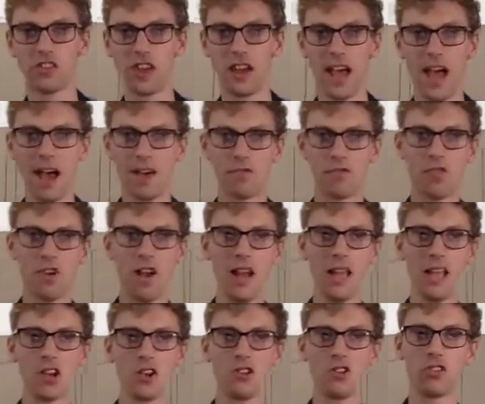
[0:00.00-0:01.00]
going to have
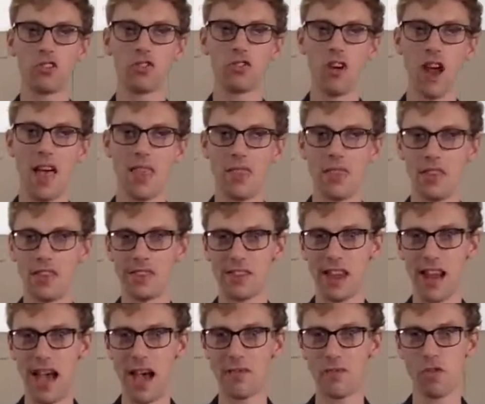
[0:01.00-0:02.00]
really good strength, it's
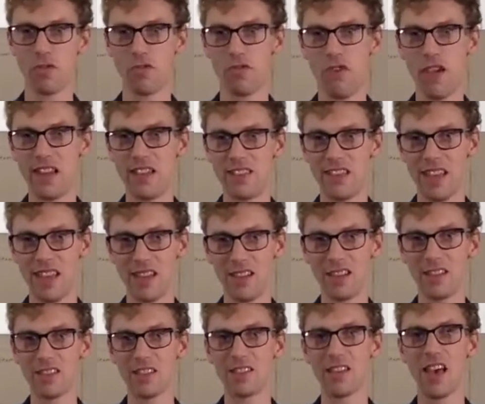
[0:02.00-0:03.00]
going to have the
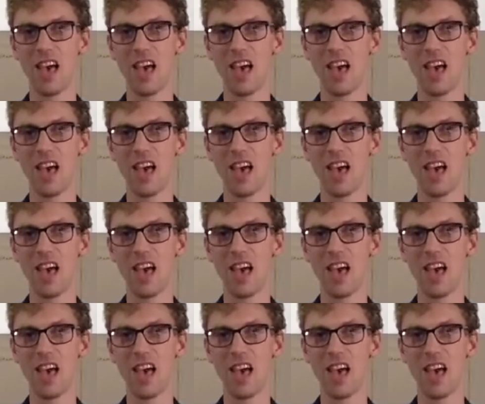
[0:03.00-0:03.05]
fittings.